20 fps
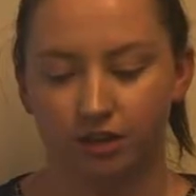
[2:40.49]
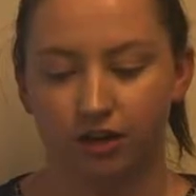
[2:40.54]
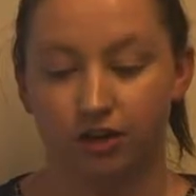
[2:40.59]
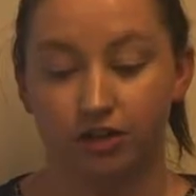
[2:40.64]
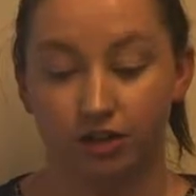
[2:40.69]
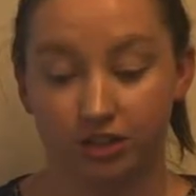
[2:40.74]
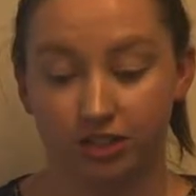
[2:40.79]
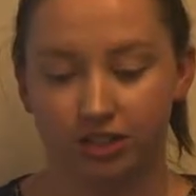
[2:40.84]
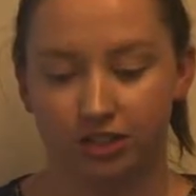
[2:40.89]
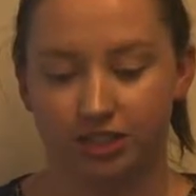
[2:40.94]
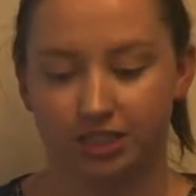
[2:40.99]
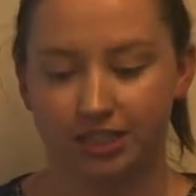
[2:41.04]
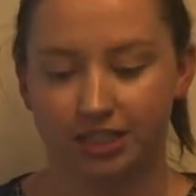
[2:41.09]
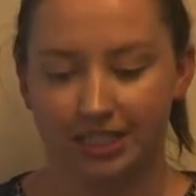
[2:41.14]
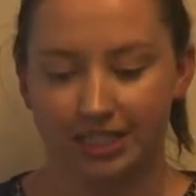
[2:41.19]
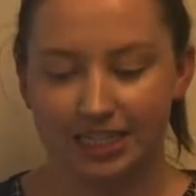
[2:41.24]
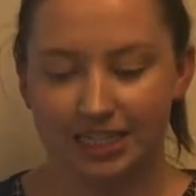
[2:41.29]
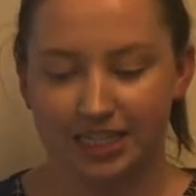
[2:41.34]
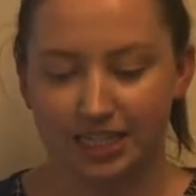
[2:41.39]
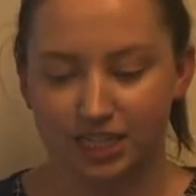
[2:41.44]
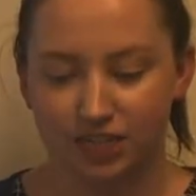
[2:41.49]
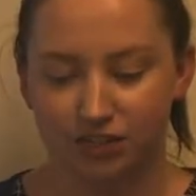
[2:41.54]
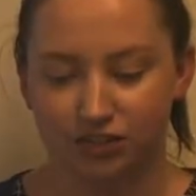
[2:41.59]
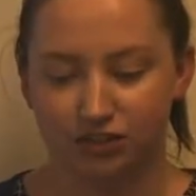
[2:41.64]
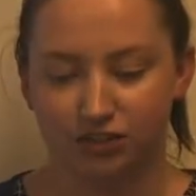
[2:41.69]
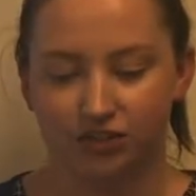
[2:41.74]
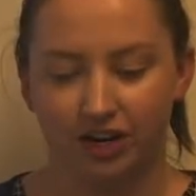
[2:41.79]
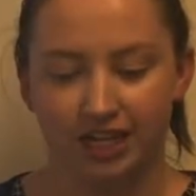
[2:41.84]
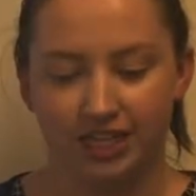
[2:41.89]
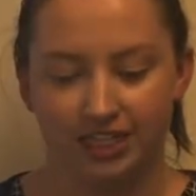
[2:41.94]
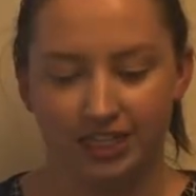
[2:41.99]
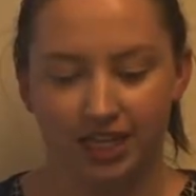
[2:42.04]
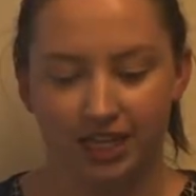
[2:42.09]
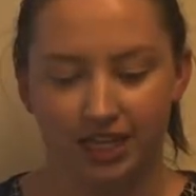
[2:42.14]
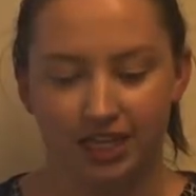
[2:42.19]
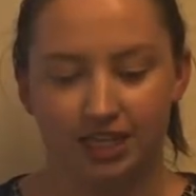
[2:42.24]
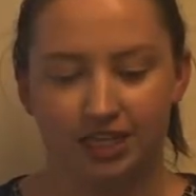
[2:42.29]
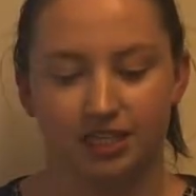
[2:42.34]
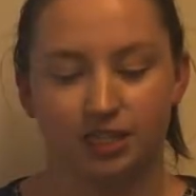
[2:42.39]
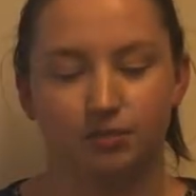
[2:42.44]
oxygen is greater
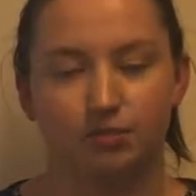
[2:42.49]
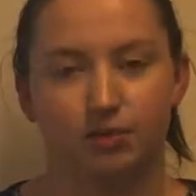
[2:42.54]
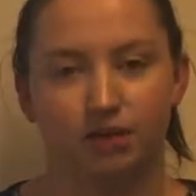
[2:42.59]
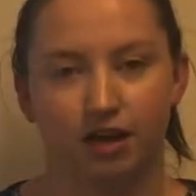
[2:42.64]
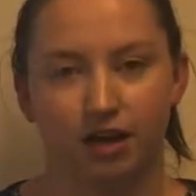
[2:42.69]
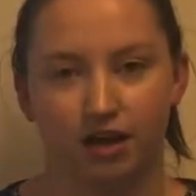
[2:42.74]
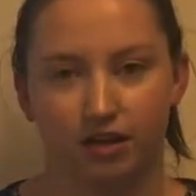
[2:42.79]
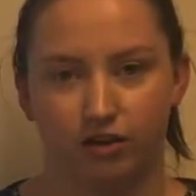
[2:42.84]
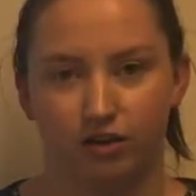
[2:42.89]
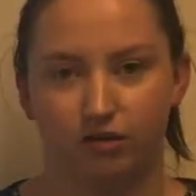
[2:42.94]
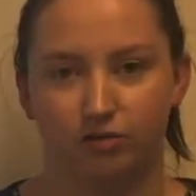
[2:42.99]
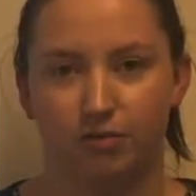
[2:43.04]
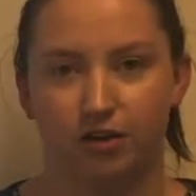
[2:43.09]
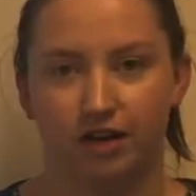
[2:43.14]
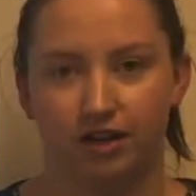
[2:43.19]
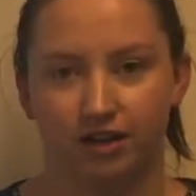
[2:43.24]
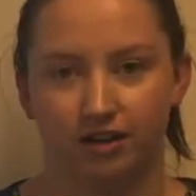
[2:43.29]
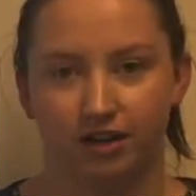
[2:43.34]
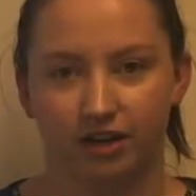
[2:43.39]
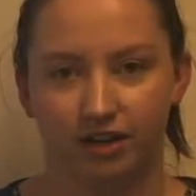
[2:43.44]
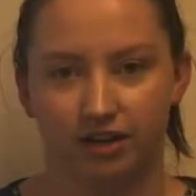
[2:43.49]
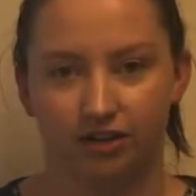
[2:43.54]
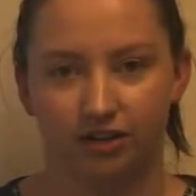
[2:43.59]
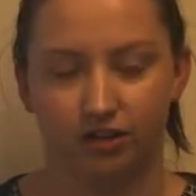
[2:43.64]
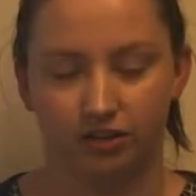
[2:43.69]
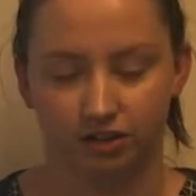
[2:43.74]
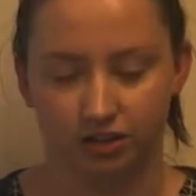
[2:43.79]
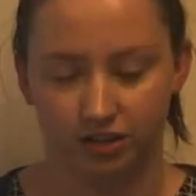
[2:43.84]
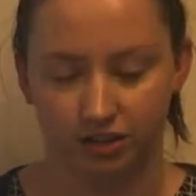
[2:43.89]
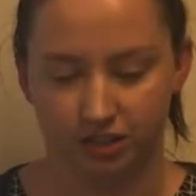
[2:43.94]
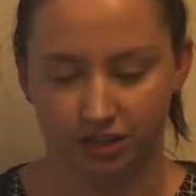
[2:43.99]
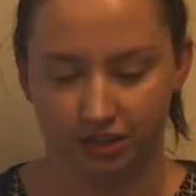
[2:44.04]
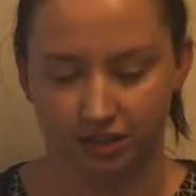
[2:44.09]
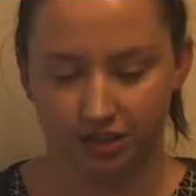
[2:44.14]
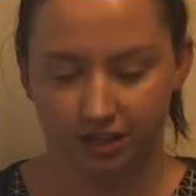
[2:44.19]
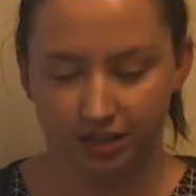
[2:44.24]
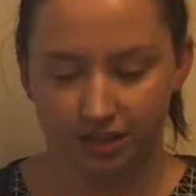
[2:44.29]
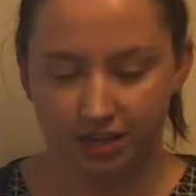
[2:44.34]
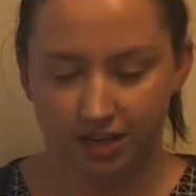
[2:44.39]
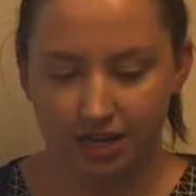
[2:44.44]
than the supply of myocardial oxygen,
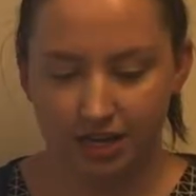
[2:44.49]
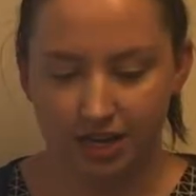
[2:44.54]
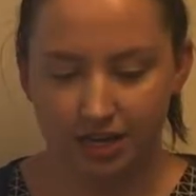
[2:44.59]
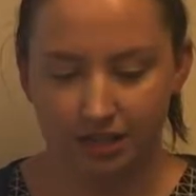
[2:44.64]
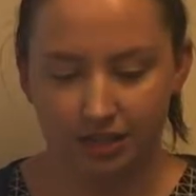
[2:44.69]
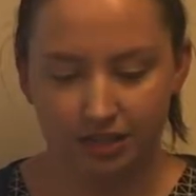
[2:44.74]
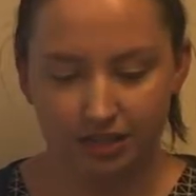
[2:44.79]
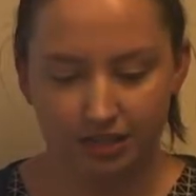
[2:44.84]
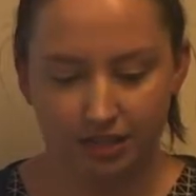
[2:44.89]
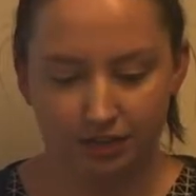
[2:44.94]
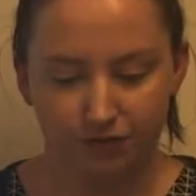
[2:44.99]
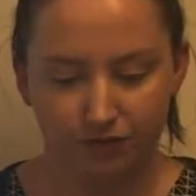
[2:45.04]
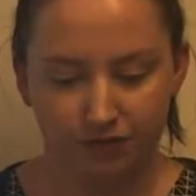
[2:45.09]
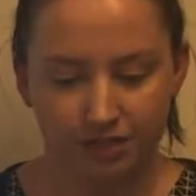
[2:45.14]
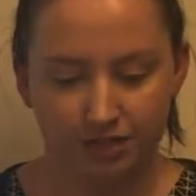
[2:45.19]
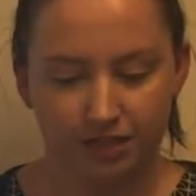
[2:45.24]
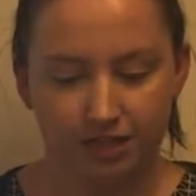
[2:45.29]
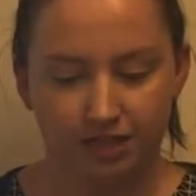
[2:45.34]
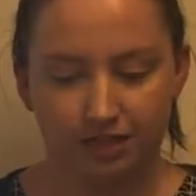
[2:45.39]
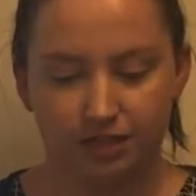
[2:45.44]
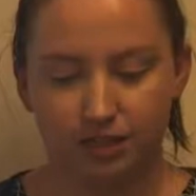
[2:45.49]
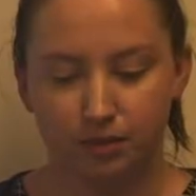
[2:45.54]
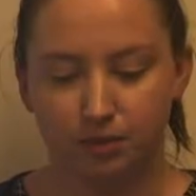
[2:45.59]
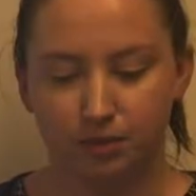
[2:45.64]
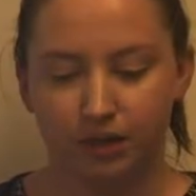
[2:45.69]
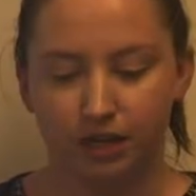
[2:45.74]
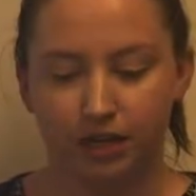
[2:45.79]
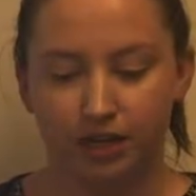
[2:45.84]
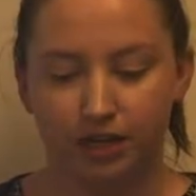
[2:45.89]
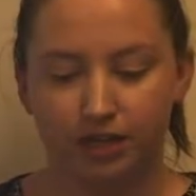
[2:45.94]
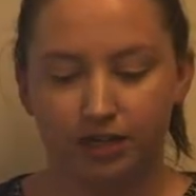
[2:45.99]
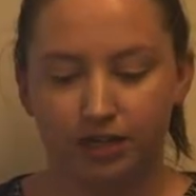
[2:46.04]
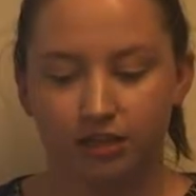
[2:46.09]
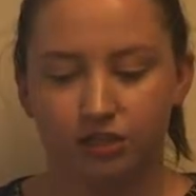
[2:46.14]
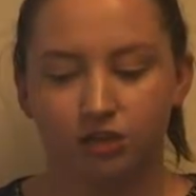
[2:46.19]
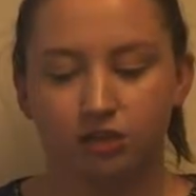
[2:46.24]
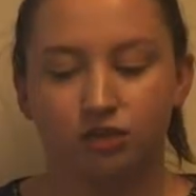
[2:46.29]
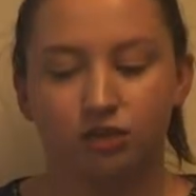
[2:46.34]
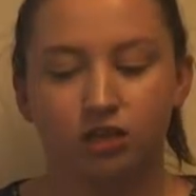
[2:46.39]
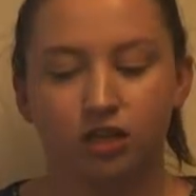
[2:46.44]
and this deficit in supply
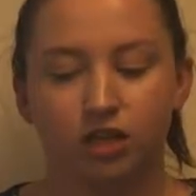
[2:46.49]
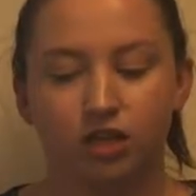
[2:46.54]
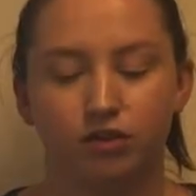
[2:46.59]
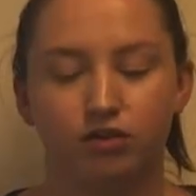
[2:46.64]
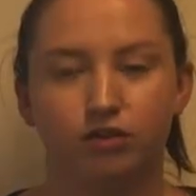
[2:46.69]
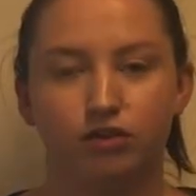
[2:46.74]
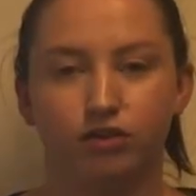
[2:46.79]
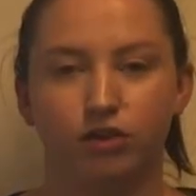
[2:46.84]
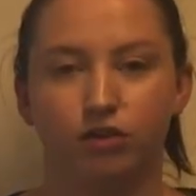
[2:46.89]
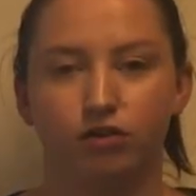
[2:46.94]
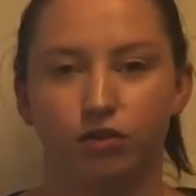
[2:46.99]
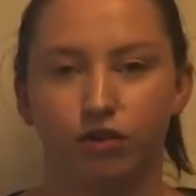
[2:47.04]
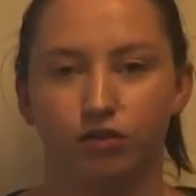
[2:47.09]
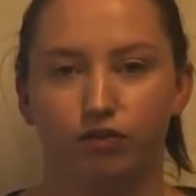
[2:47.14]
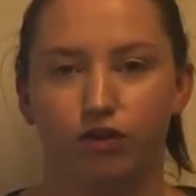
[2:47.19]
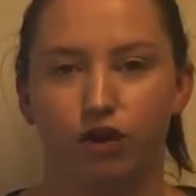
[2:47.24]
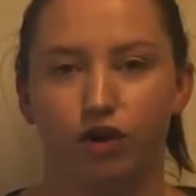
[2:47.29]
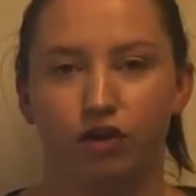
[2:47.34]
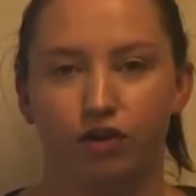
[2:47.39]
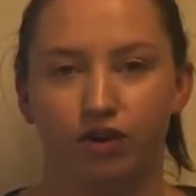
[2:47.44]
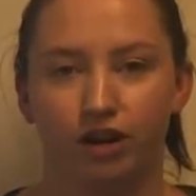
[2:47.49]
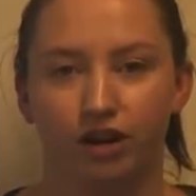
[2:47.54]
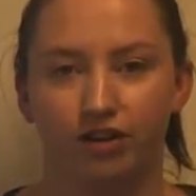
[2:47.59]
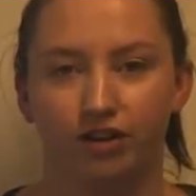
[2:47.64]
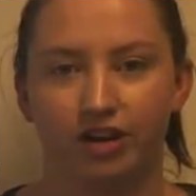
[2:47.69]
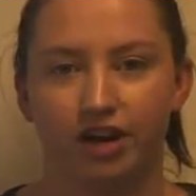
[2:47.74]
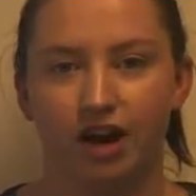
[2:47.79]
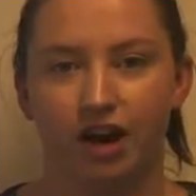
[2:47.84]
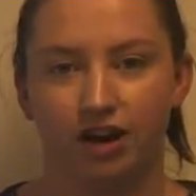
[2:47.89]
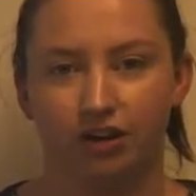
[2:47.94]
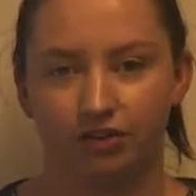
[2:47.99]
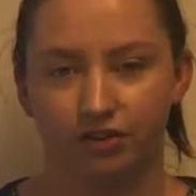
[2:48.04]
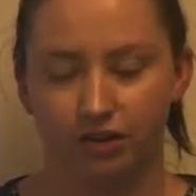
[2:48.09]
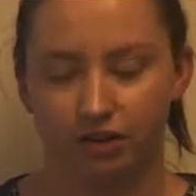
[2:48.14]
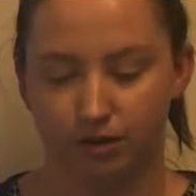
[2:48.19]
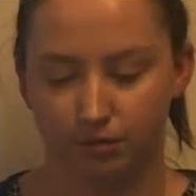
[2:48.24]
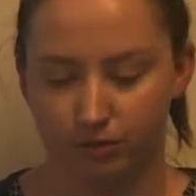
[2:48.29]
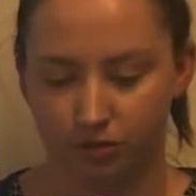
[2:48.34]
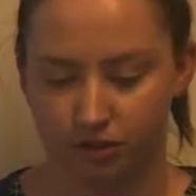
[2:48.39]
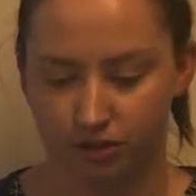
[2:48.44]
is usually the result of coronary
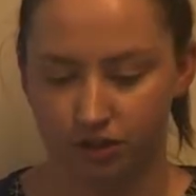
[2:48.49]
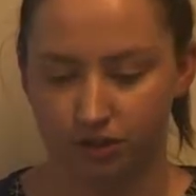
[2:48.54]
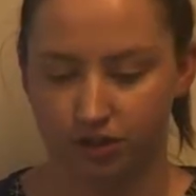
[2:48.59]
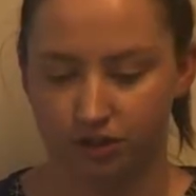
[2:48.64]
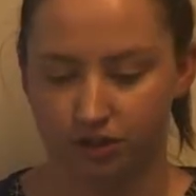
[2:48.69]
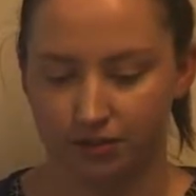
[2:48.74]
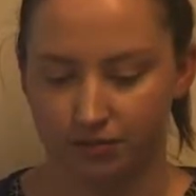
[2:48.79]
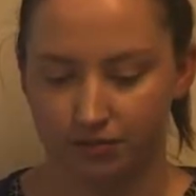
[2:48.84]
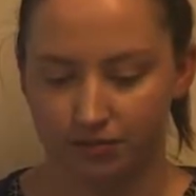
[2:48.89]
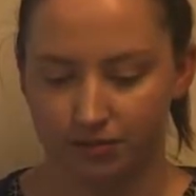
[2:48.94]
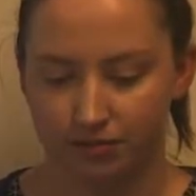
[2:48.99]
artery obstruction.